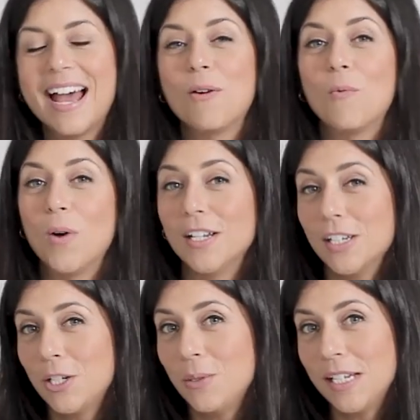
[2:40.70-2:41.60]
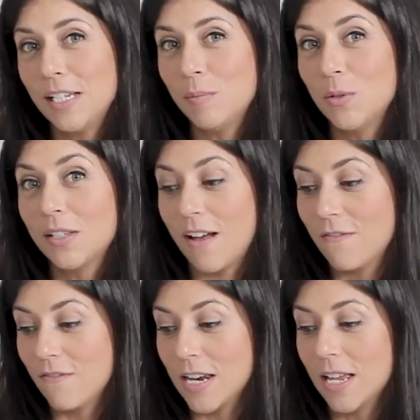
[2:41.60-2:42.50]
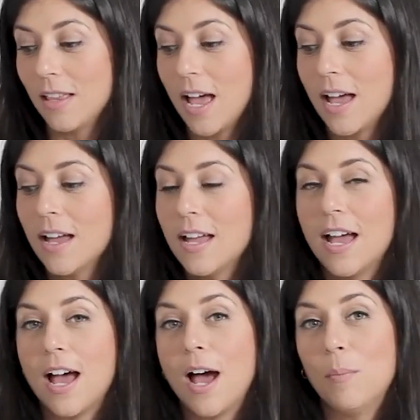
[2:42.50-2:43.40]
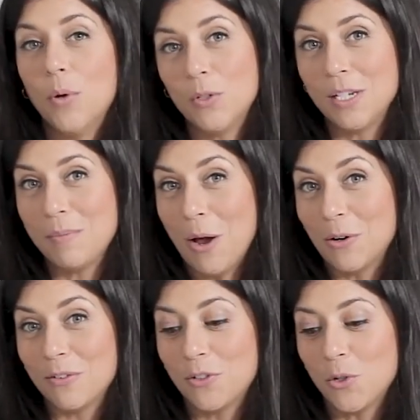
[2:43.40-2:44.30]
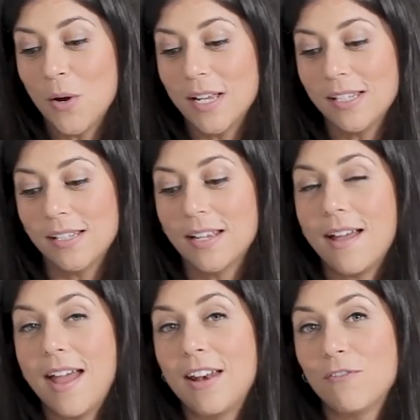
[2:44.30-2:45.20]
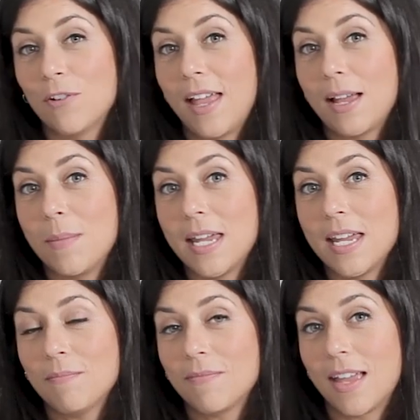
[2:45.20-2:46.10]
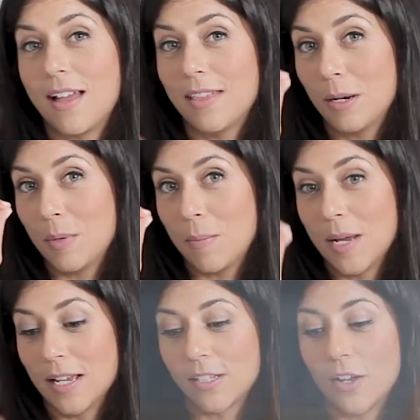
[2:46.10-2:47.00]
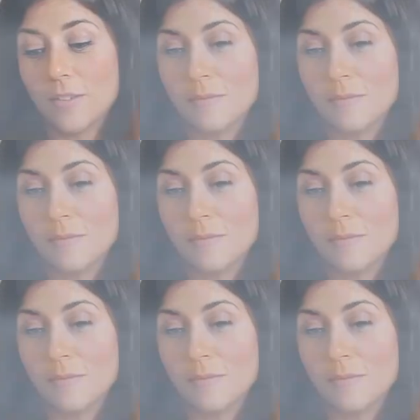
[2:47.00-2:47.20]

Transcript: 1 to 2 teaspoons of vanilla, a protein powder of choice, and if you're like me, a little bit of pink salt.